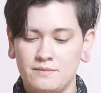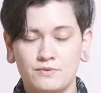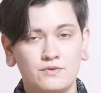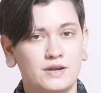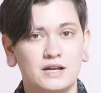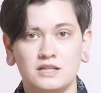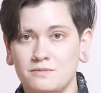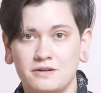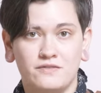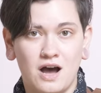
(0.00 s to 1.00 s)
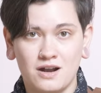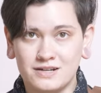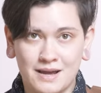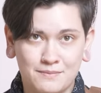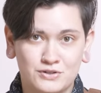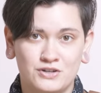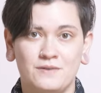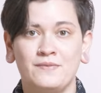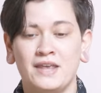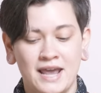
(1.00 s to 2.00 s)
brewing at a little bit of a hotter
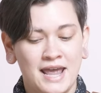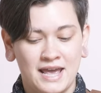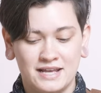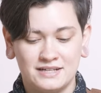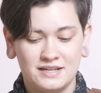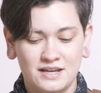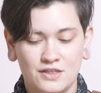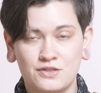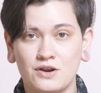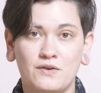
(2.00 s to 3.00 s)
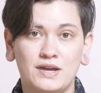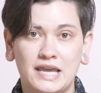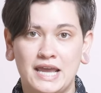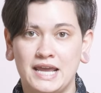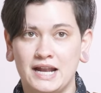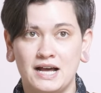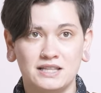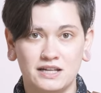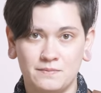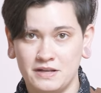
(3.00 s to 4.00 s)
temperature, and throwing in a
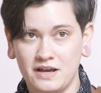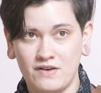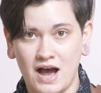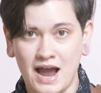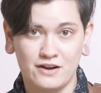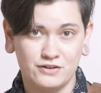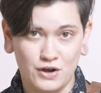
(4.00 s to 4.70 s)
little bit of a higher